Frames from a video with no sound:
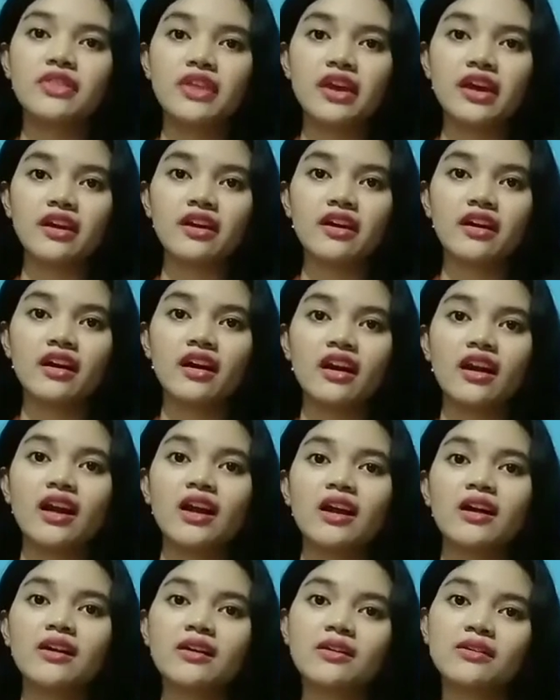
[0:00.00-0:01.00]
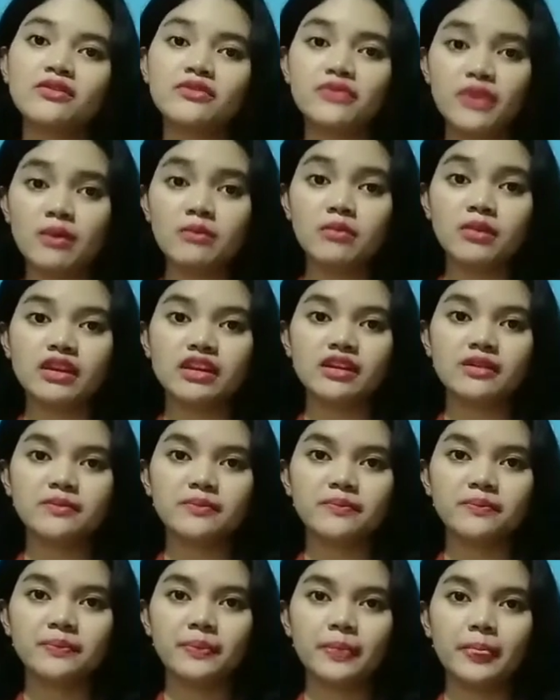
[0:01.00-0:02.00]
their family.
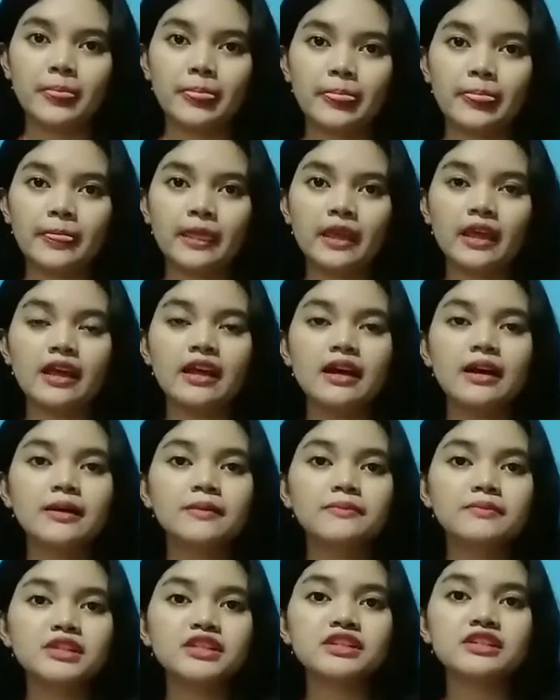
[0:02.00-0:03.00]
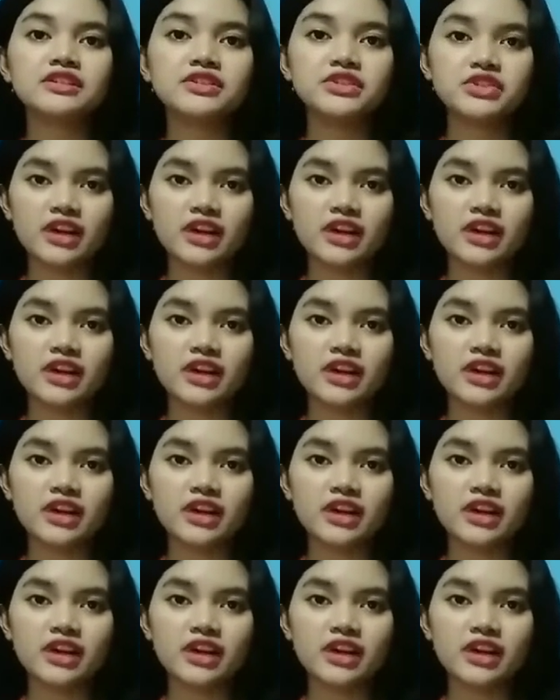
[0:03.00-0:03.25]
Mr.